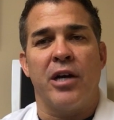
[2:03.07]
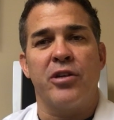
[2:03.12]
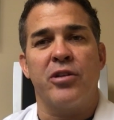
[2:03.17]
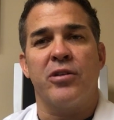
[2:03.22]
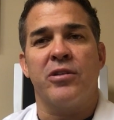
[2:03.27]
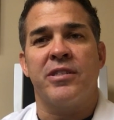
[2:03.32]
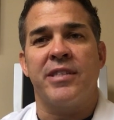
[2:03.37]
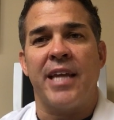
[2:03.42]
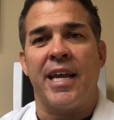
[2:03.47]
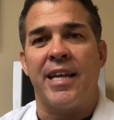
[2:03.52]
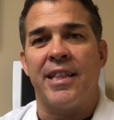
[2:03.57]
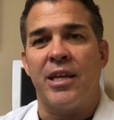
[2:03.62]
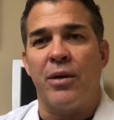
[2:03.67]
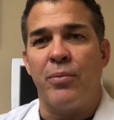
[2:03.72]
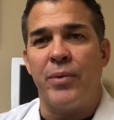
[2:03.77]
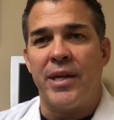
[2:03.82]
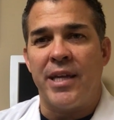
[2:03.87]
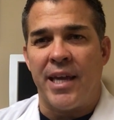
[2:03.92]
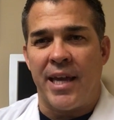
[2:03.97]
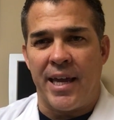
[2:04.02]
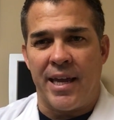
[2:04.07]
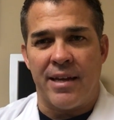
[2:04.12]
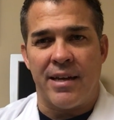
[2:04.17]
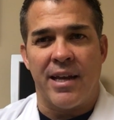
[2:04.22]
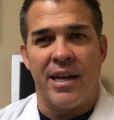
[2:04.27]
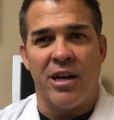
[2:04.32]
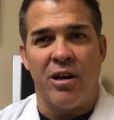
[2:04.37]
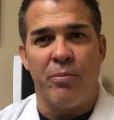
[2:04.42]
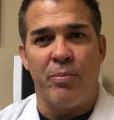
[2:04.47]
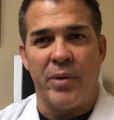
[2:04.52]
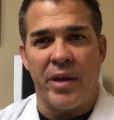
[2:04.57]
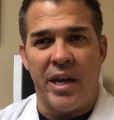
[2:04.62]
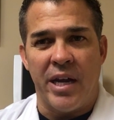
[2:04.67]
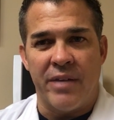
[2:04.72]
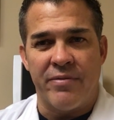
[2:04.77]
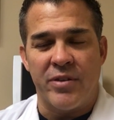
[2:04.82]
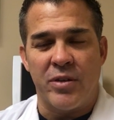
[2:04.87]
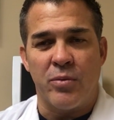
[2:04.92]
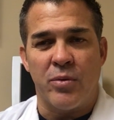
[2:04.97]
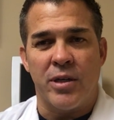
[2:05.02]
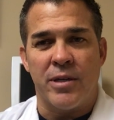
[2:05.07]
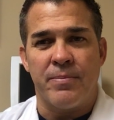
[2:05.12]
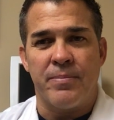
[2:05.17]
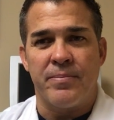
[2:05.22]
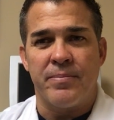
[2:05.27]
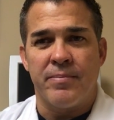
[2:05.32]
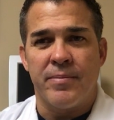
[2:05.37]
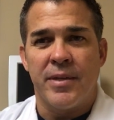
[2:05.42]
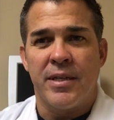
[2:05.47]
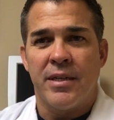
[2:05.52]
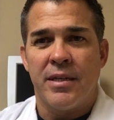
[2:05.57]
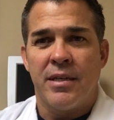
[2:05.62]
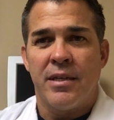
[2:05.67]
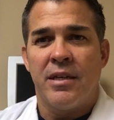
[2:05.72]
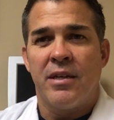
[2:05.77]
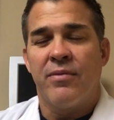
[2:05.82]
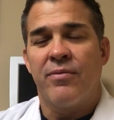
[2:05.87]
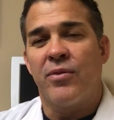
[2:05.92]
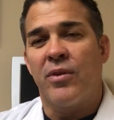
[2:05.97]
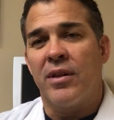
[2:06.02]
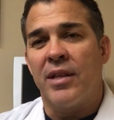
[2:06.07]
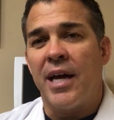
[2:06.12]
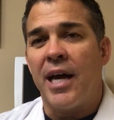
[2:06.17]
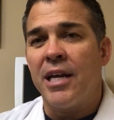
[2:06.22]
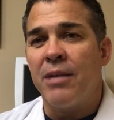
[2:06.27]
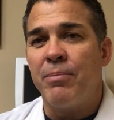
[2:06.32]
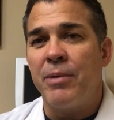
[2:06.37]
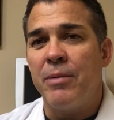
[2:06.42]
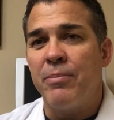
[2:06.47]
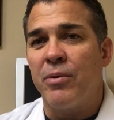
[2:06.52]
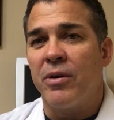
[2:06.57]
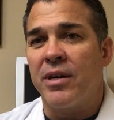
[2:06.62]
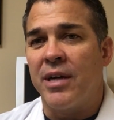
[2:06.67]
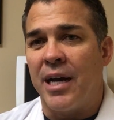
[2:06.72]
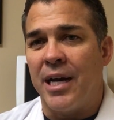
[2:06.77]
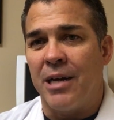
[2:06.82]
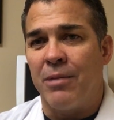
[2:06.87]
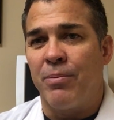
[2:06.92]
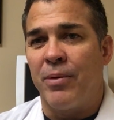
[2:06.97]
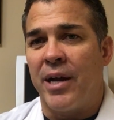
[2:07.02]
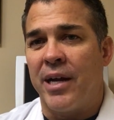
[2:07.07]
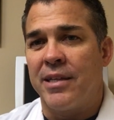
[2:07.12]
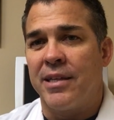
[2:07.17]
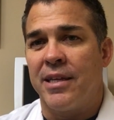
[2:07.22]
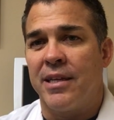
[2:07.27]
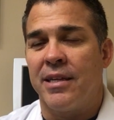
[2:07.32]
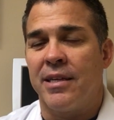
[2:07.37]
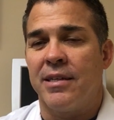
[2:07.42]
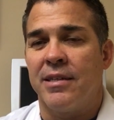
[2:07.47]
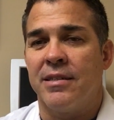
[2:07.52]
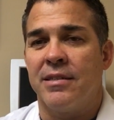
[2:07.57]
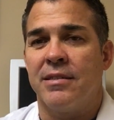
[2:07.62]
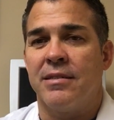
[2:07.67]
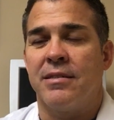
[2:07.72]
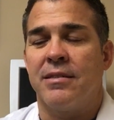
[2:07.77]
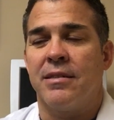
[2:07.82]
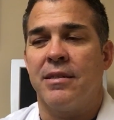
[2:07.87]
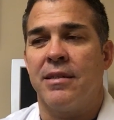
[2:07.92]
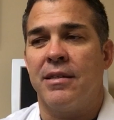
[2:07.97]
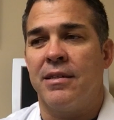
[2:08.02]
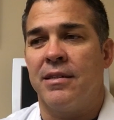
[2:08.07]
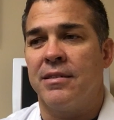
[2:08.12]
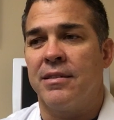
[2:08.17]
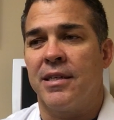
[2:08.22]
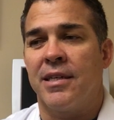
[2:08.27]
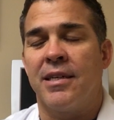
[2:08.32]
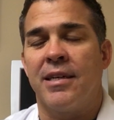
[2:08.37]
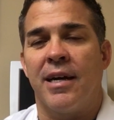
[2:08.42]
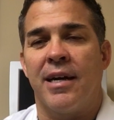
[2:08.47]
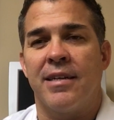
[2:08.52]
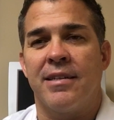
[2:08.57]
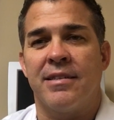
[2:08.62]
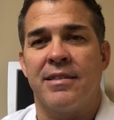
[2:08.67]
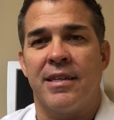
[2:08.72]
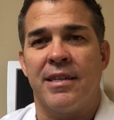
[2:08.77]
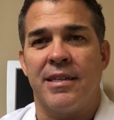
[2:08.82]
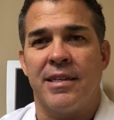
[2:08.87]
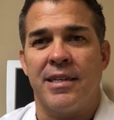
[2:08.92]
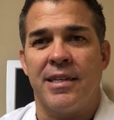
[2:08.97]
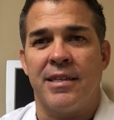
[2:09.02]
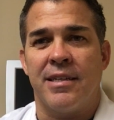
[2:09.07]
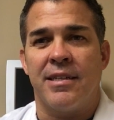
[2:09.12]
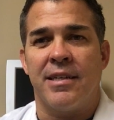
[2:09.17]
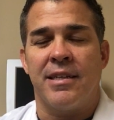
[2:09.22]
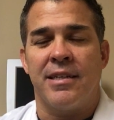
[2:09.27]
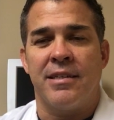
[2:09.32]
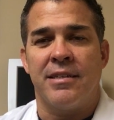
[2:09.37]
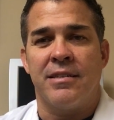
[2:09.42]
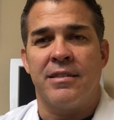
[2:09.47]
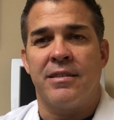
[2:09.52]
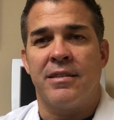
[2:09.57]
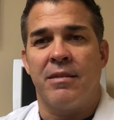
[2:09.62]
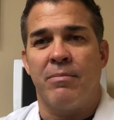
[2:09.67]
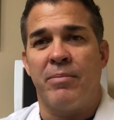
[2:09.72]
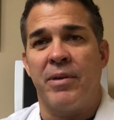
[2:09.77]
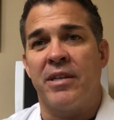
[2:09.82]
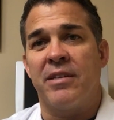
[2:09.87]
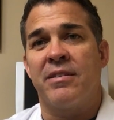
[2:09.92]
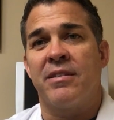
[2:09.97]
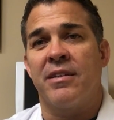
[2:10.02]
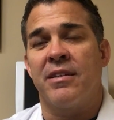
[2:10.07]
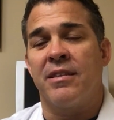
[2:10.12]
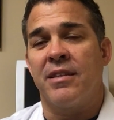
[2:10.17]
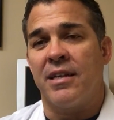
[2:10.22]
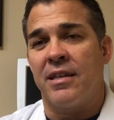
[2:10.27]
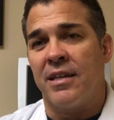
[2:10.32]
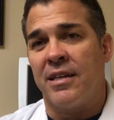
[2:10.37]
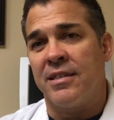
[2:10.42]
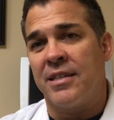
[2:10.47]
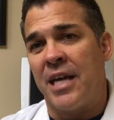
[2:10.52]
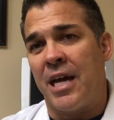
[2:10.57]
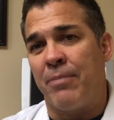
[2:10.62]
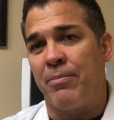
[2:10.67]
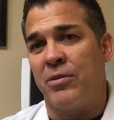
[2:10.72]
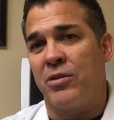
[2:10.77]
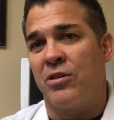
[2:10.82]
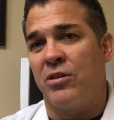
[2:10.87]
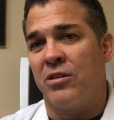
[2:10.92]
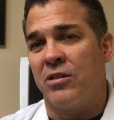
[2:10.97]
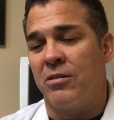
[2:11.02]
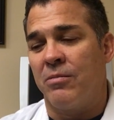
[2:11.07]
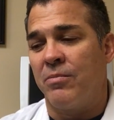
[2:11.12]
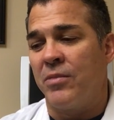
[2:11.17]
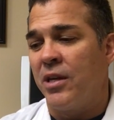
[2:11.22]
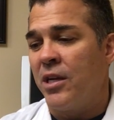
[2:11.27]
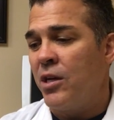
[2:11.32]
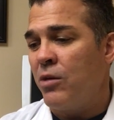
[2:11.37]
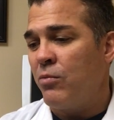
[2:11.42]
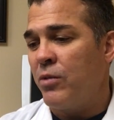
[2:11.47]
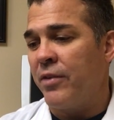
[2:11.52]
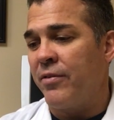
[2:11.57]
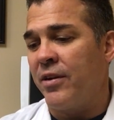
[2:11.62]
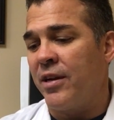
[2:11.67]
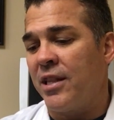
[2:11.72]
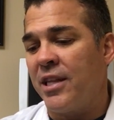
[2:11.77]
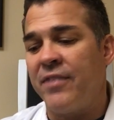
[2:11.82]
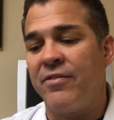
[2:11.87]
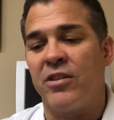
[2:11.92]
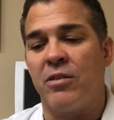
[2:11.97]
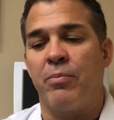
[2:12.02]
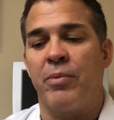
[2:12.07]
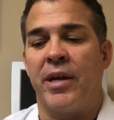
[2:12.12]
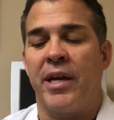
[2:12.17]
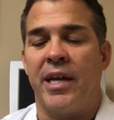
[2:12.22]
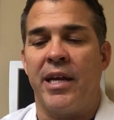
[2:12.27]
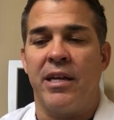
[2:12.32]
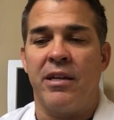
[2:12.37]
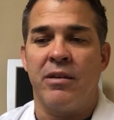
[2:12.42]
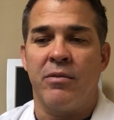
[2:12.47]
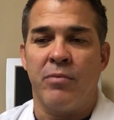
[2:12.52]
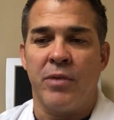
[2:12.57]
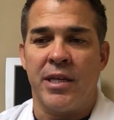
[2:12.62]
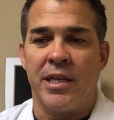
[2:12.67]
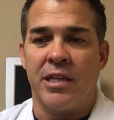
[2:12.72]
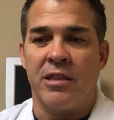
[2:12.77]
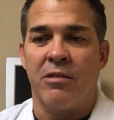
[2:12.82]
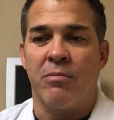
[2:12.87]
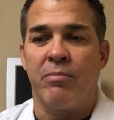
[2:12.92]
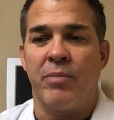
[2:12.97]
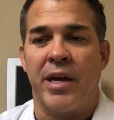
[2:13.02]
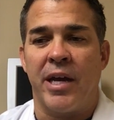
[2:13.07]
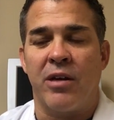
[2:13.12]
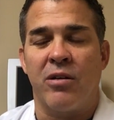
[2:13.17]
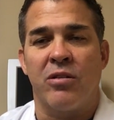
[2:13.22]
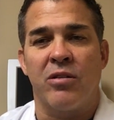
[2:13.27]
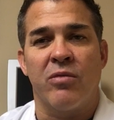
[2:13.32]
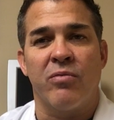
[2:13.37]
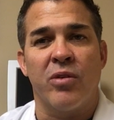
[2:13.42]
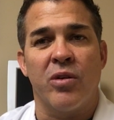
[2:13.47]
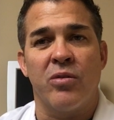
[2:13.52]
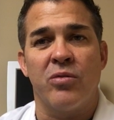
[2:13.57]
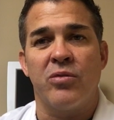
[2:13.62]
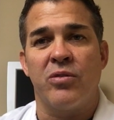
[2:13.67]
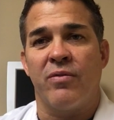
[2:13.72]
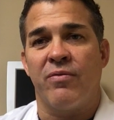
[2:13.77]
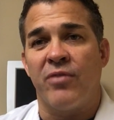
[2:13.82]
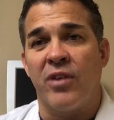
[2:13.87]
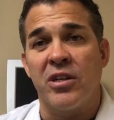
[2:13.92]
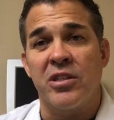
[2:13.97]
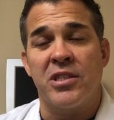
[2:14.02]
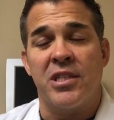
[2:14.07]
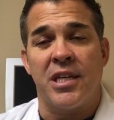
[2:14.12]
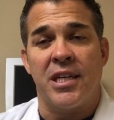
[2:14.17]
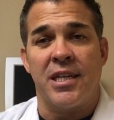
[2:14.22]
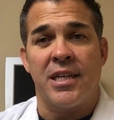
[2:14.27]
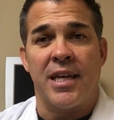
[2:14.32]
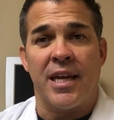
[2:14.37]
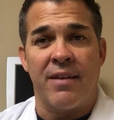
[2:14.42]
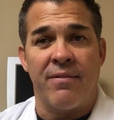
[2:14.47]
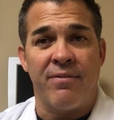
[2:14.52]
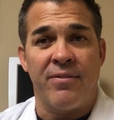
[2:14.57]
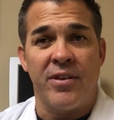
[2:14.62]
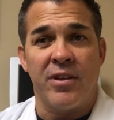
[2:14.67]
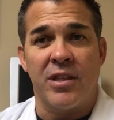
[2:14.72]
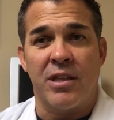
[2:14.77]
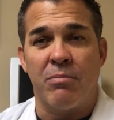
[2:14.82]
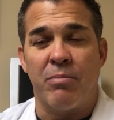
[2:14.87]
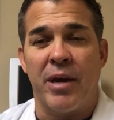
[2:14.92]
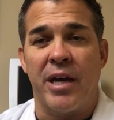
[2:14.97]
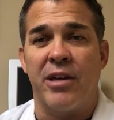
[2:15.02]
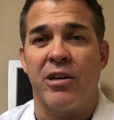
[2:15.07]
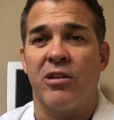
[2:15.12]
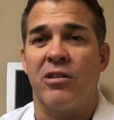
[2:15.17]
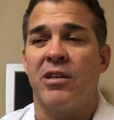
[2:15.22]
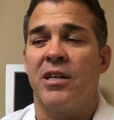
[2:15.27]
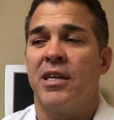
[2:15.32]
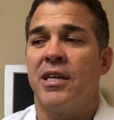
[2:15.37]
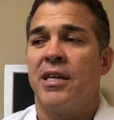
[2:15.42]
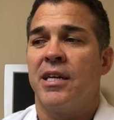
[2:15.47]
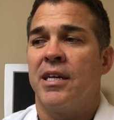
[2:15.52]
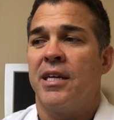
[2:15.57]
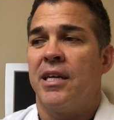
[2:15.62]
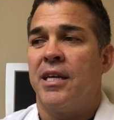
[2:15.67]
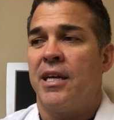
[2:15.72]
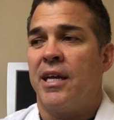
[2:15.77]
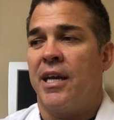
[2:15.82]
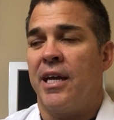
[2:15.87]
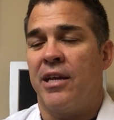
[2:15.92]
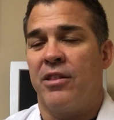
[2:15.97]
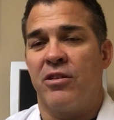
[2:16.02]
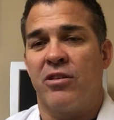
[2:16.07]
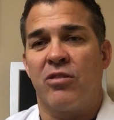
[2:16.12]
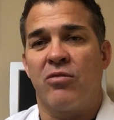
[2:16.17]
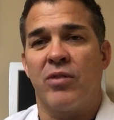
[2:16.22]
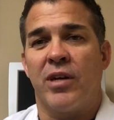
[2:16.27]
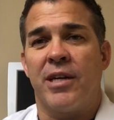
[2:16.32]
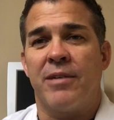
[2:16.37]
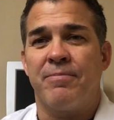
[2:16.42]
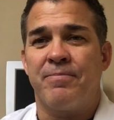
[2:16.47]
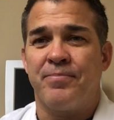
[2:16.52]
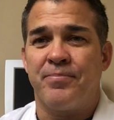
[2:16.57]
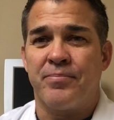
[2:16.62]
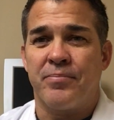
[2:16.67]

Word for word: understand that we can't help everyone. For a lot of people, chiropractic is, is a godsend. It is the best thing that has happened to them. We relieve their pain, we get them back on the road to functioning and feeling better, and they're great.